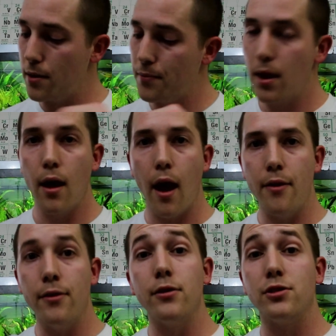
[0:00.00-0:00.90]
And
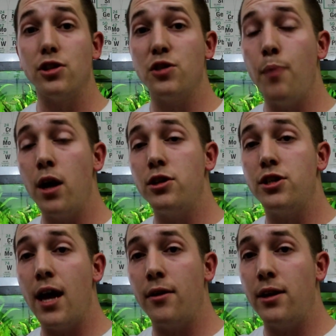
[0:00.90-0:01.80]
then there's a
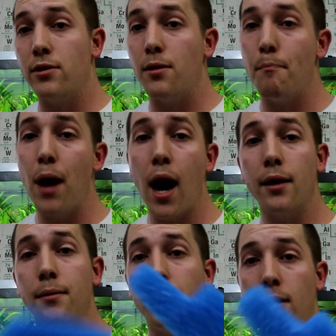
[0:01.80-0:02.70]
sponge down here at the
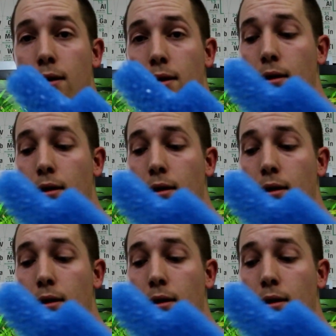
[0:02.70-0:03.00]
bottom.